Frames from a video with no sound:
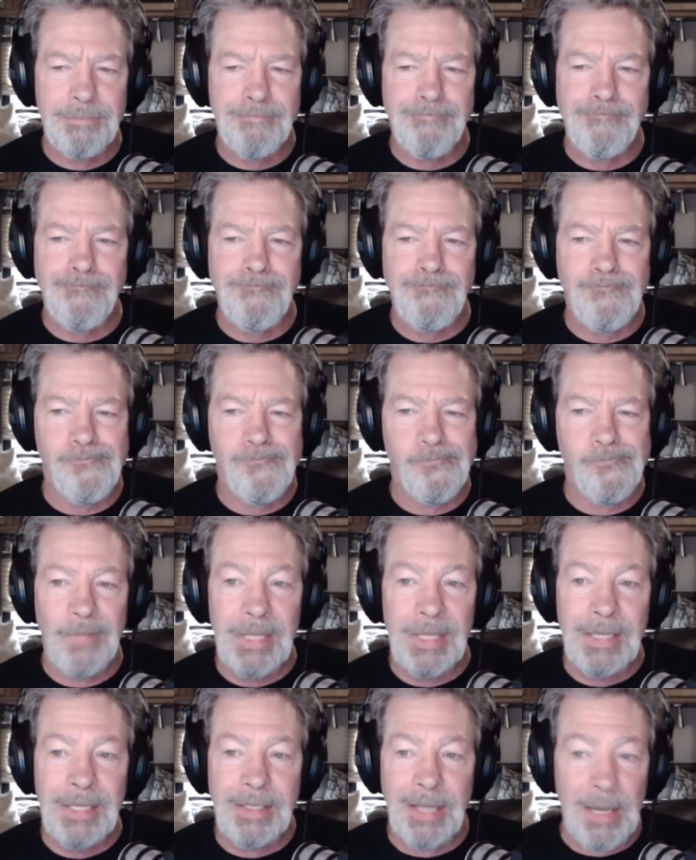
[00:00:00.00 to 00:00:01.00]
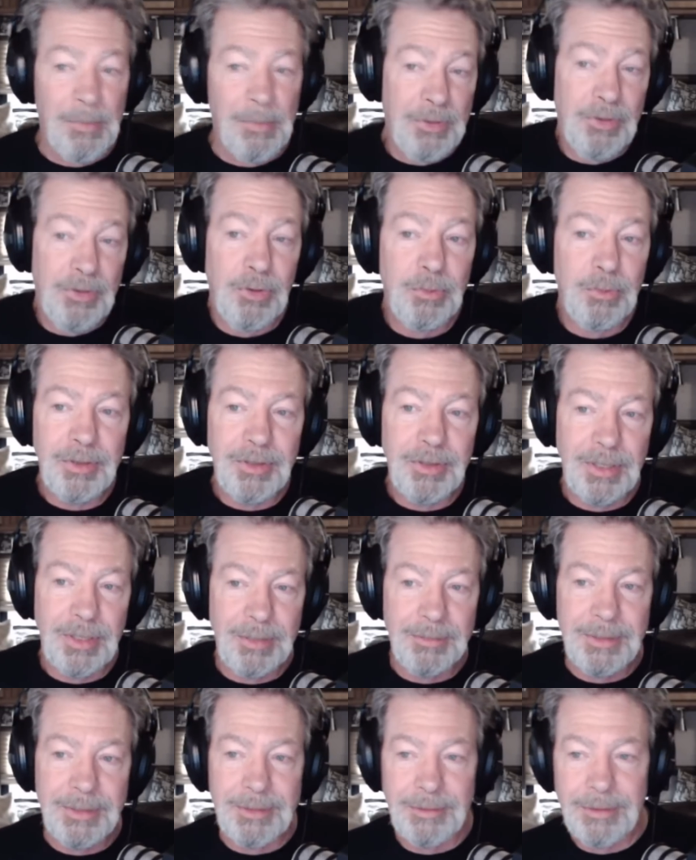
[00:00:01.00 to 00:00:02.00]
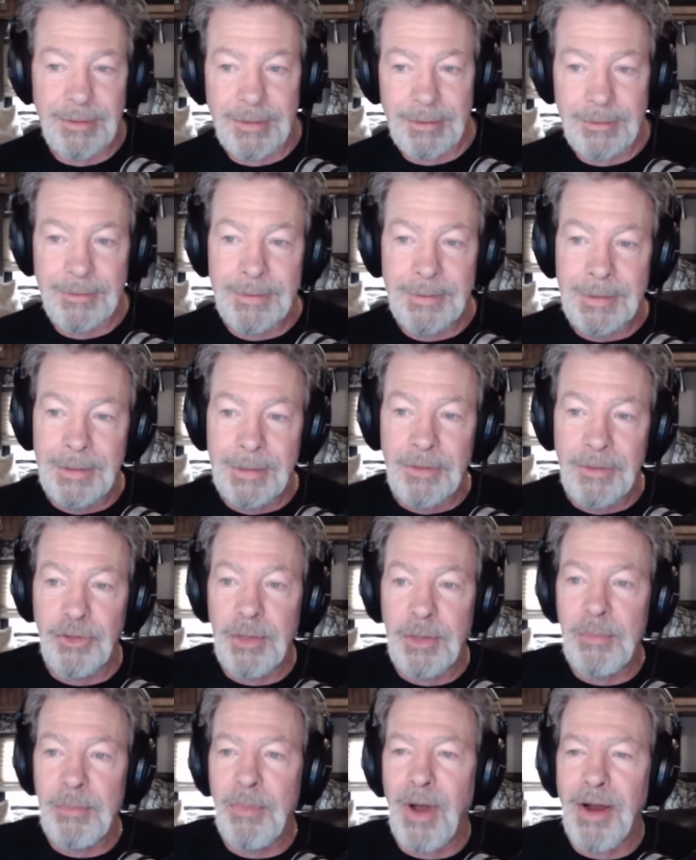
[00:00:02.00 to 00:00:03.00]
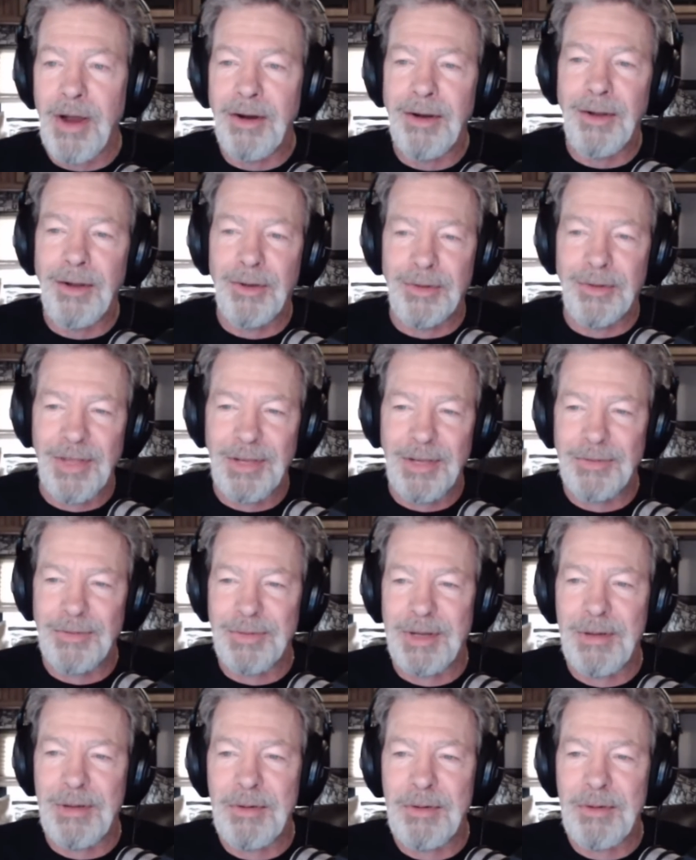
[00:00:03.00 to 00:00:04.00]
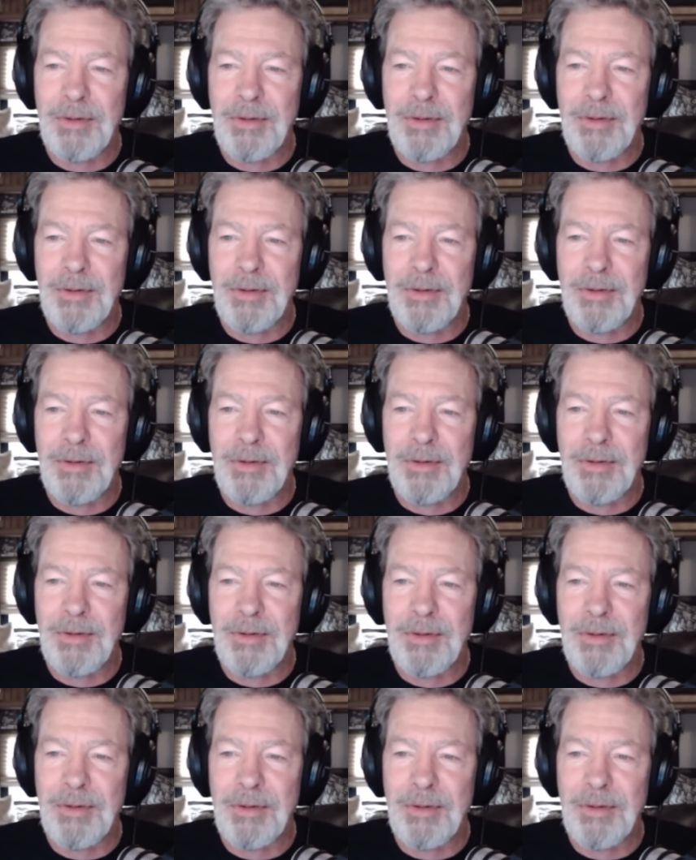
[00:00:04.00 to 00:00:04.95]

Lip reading: I'm a Youper. I mean, you know, Jim Barlow, thanks for coming by. Wade,